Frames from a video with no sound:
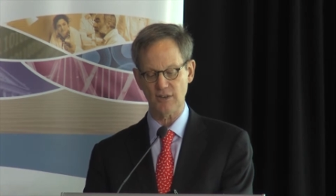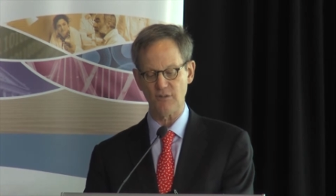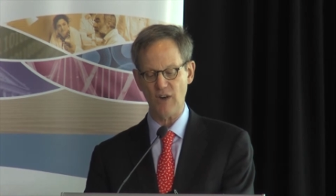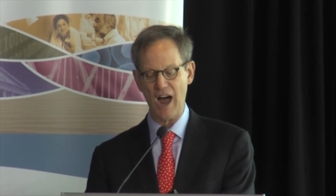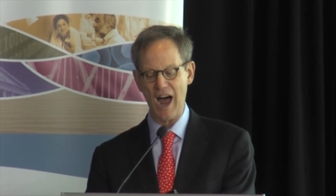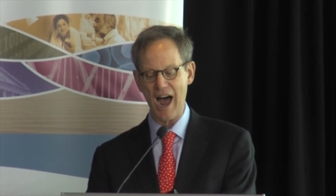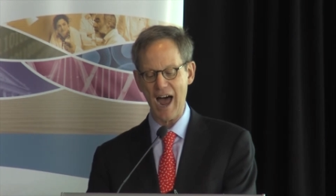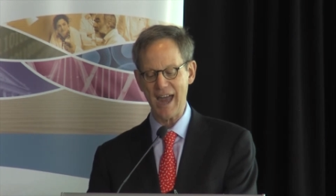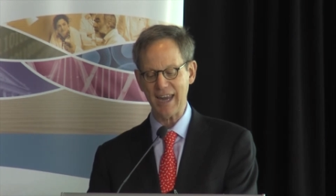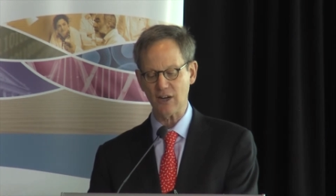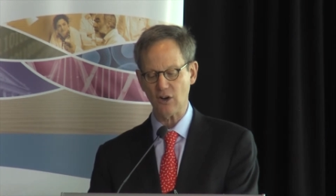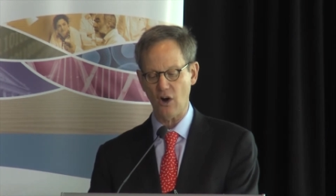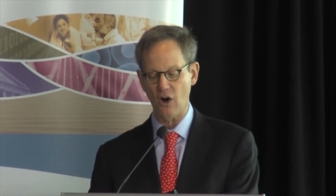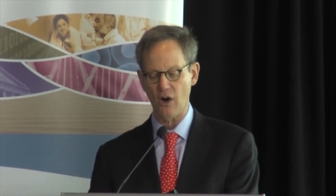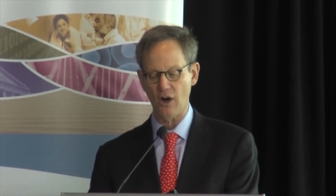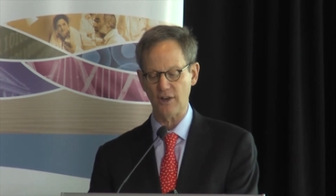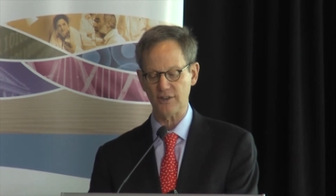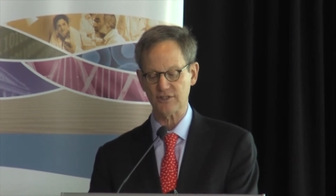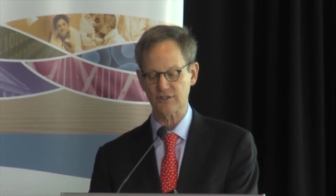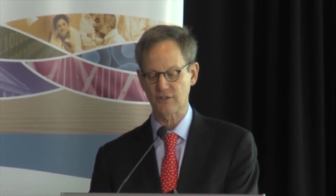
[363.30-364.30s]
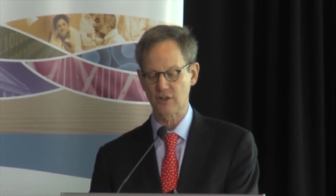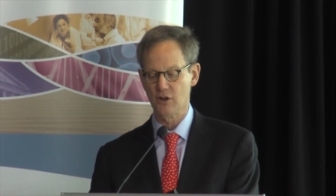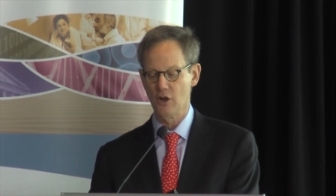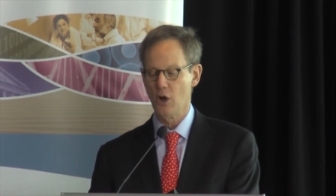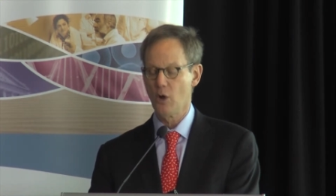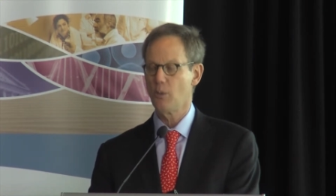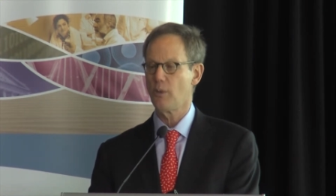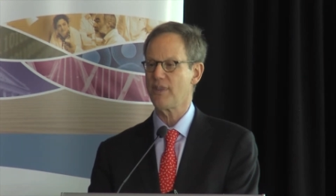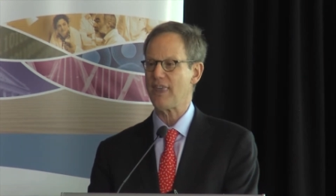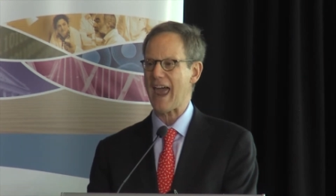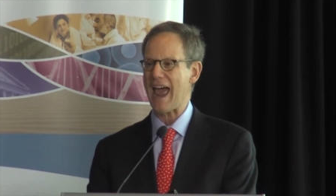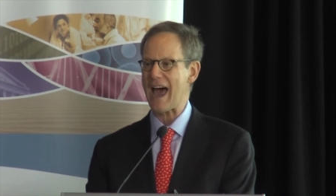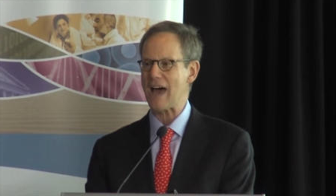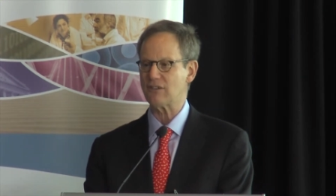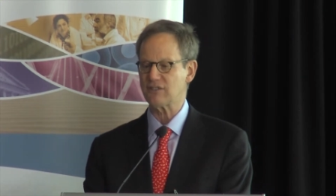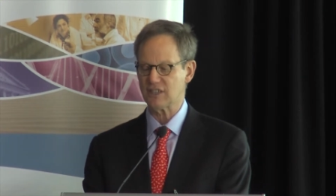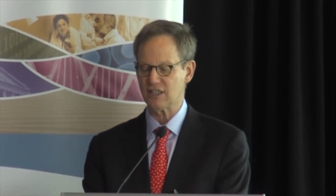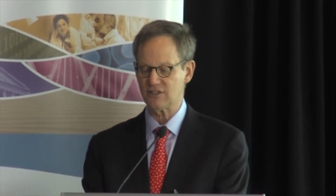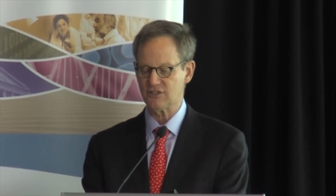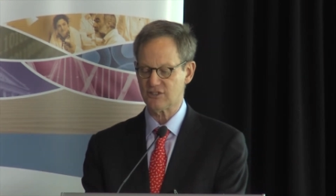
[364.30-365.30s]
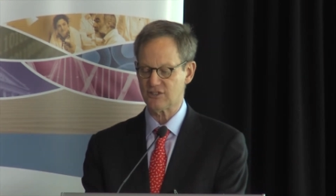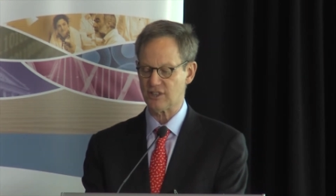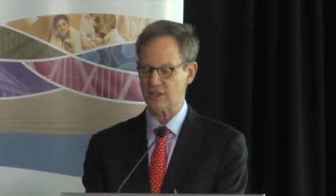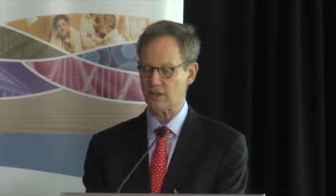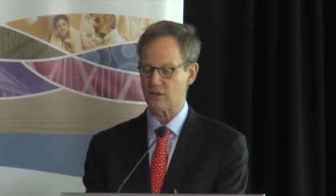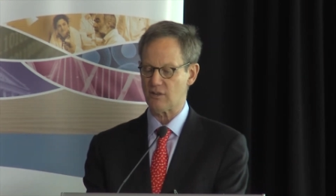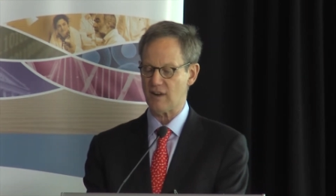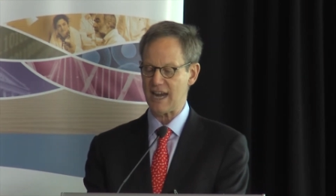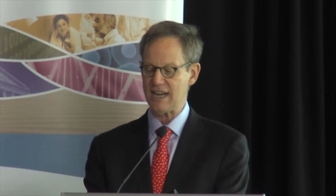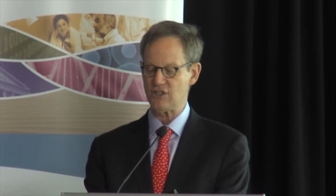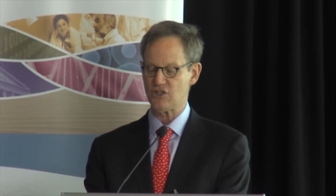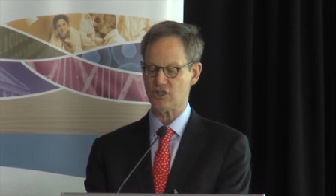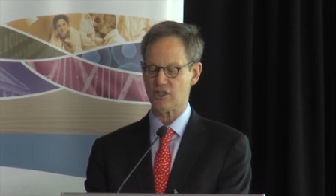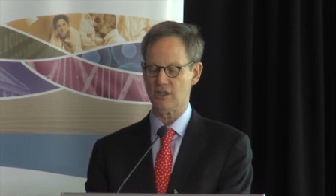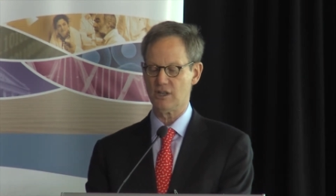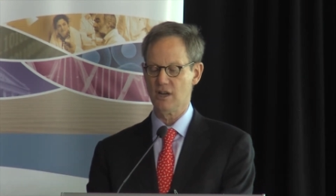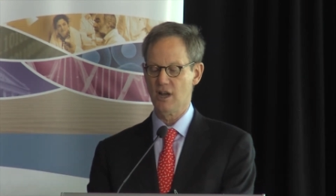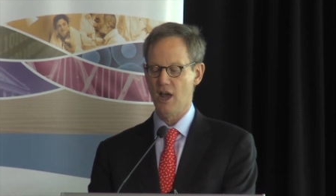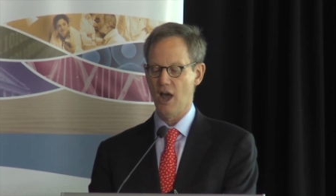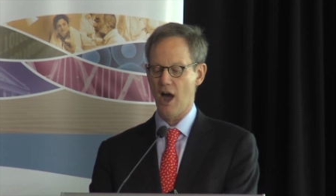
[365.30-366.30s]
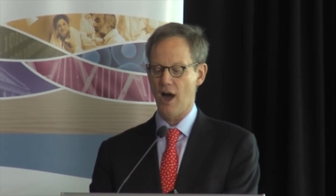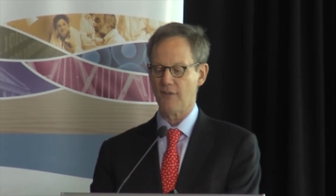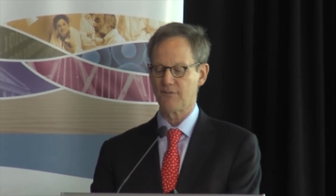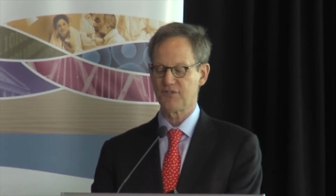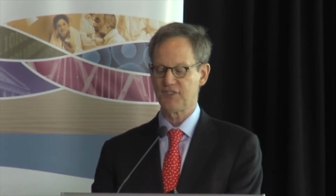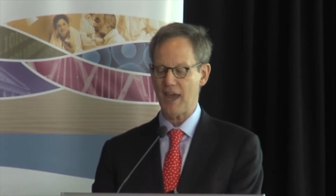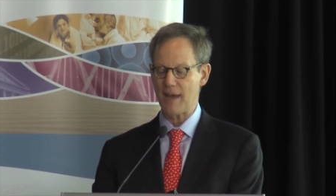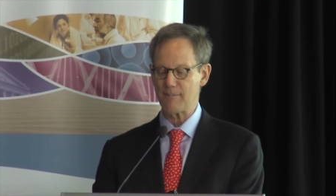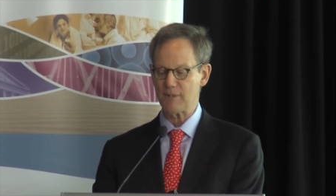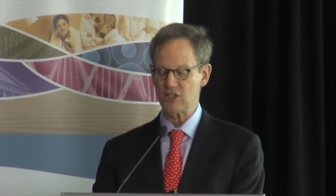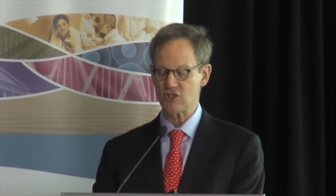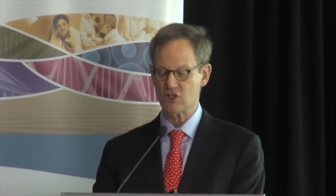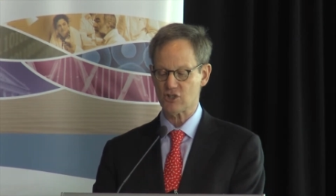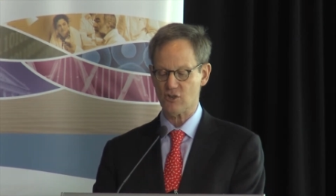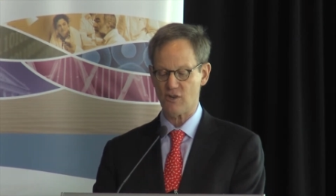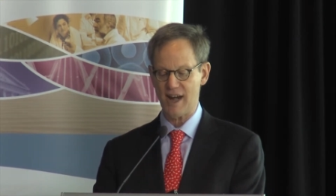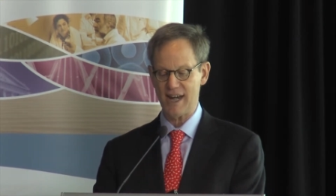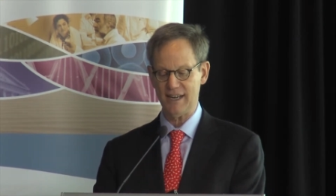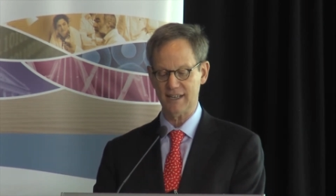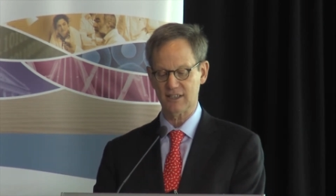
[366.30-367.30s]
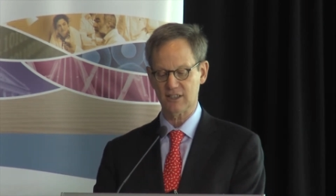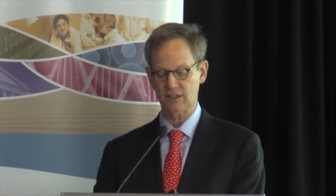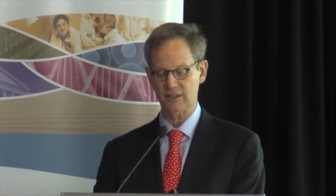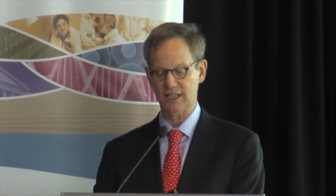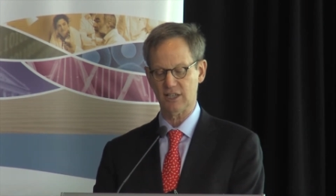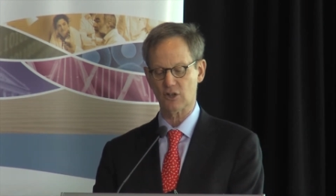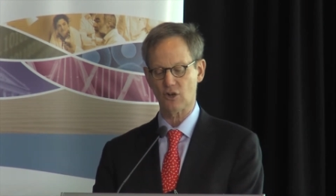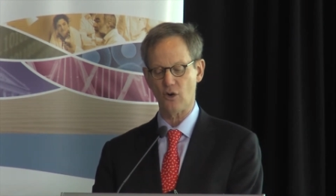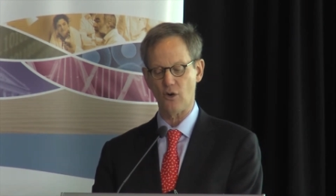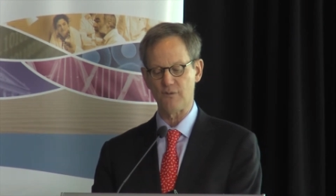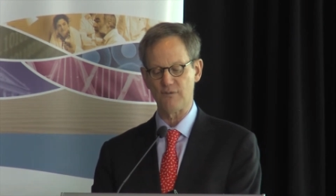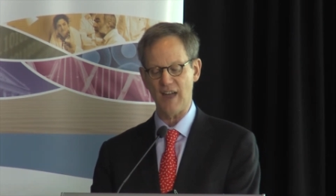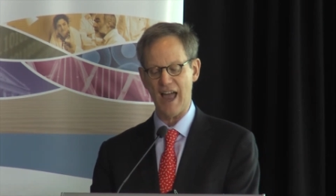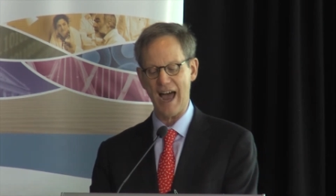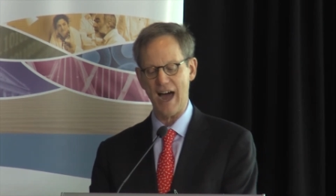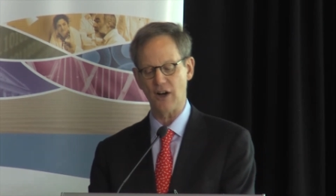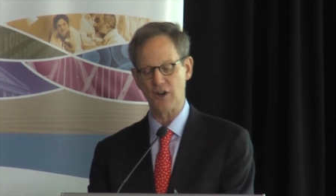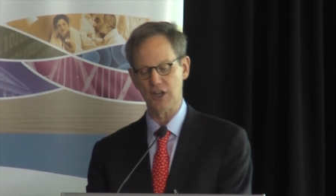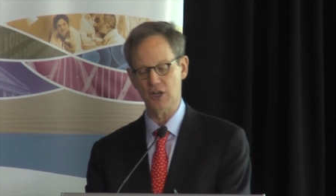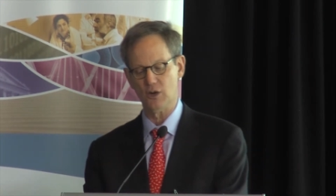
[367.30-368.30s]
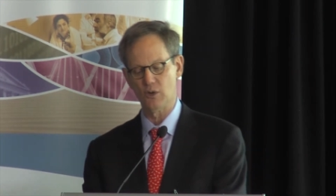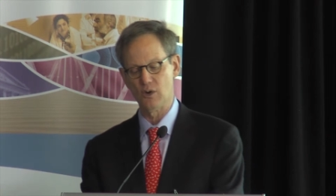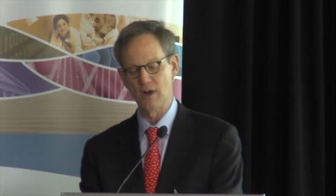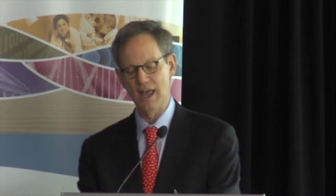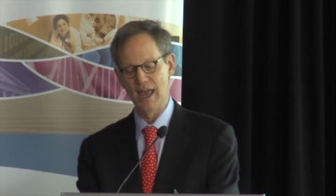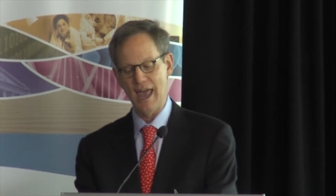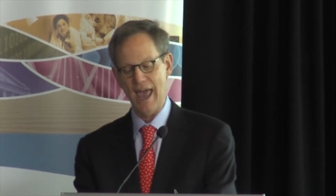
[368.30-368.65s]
of high cost without consideration of demonstrated clinical value